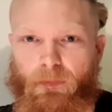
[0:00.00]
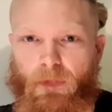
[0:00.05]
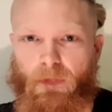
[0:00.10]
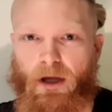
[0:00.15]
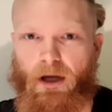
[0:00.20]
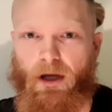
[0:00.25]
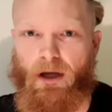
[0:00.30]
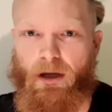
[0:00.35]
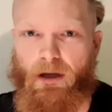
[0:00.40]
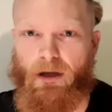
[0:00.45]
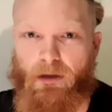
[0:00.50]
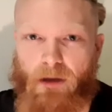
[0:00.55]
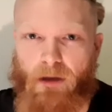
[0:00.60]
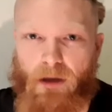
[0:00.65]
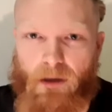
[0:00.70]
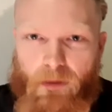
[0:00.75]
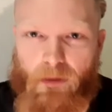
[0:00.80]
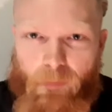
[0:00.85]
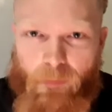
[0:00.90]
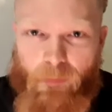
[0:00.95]
And I
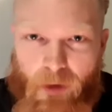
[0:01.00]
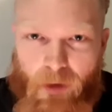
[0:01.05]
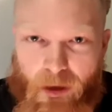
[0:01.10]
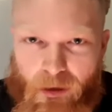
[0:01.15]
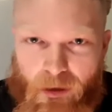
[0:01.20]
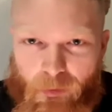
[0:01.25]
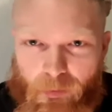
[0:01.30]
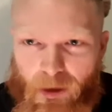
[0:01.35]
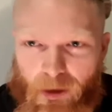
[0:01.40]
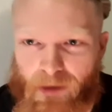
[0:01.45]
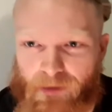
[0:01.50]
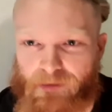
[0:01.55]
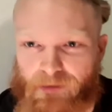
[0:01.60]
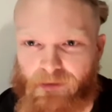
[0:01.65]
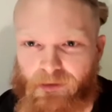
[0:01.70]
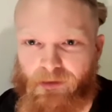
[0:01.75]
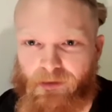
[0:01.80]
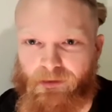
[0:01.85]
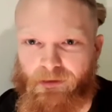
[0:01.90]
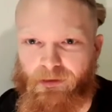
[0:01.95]
gotta pass it
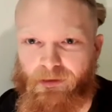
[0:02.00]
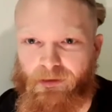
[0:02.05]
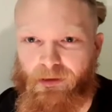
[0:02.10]
on.